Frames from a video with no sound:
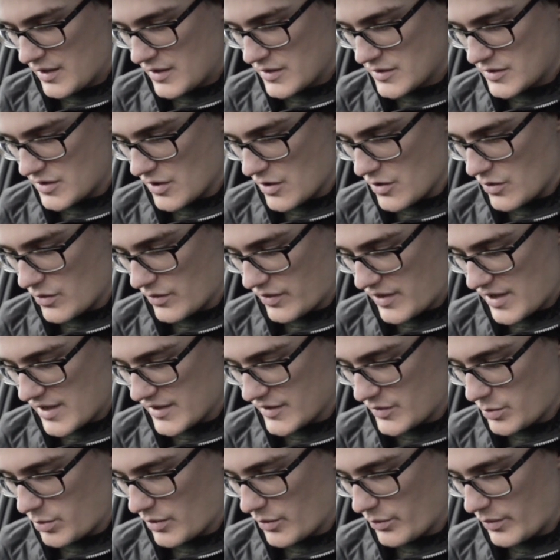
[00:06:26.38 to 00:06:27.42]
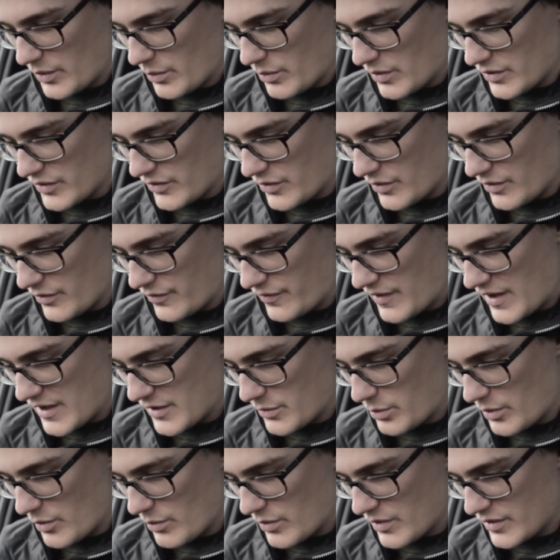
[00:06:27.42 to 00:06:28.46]
So that's what we want to
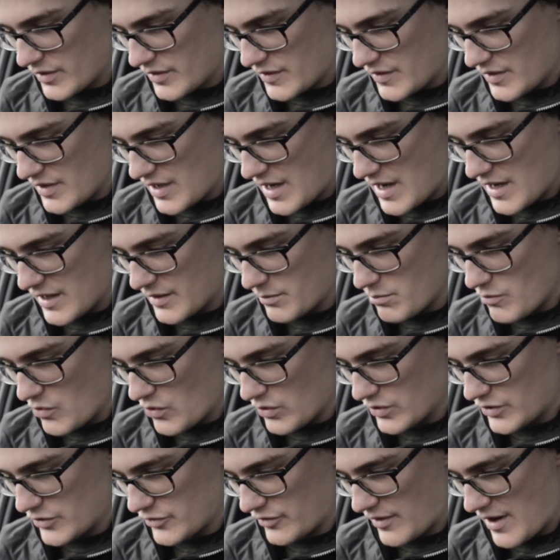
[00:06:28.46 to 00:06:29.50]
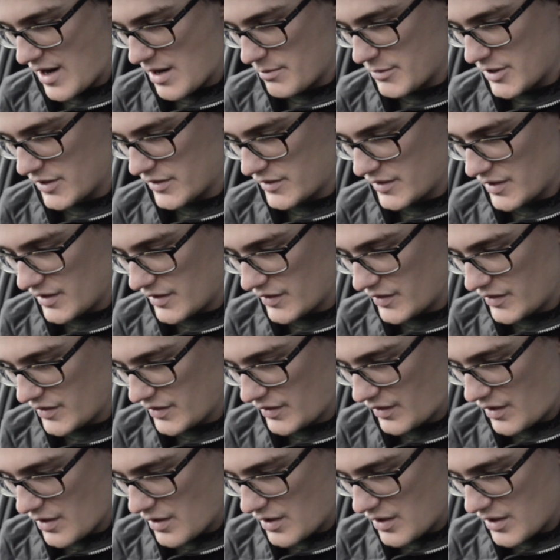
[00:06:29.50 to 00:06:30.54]
affect. We want to add more drama to the
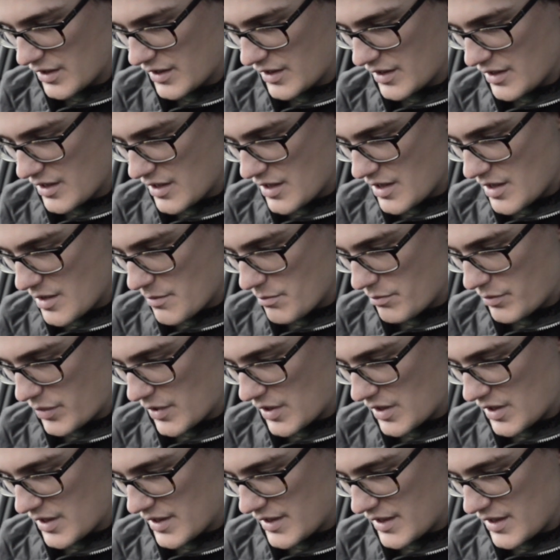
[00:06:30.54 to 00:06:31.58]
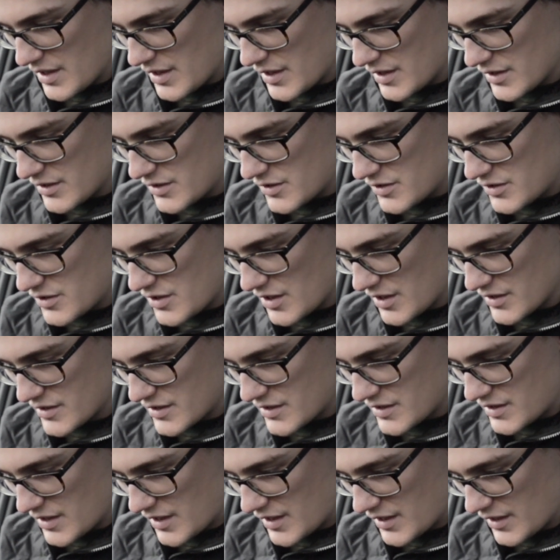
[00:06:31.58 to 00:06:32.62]
sky by
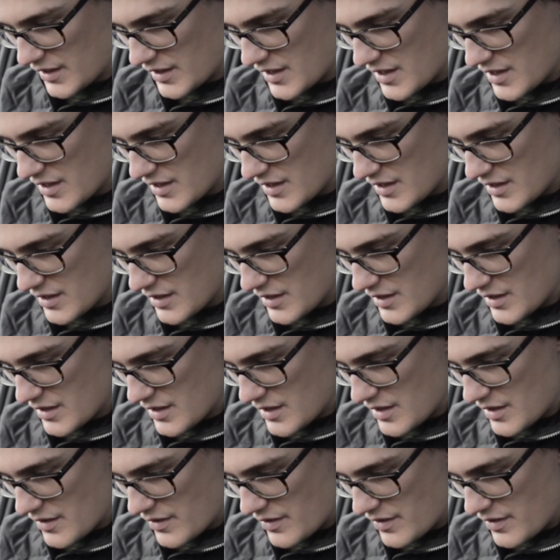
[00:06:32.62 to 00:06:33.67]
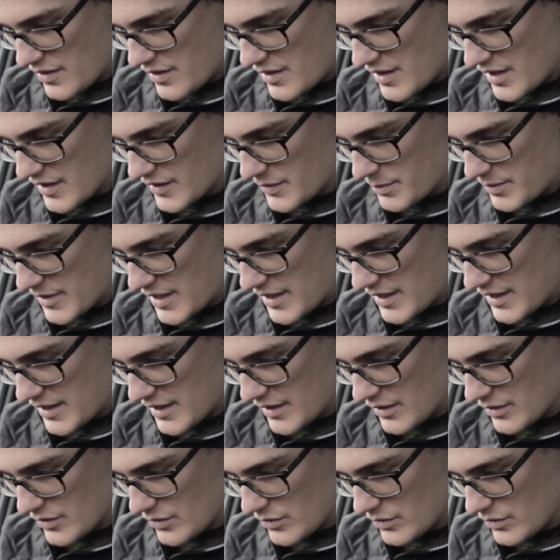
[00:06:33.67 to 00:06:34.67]
adjusting this bit here.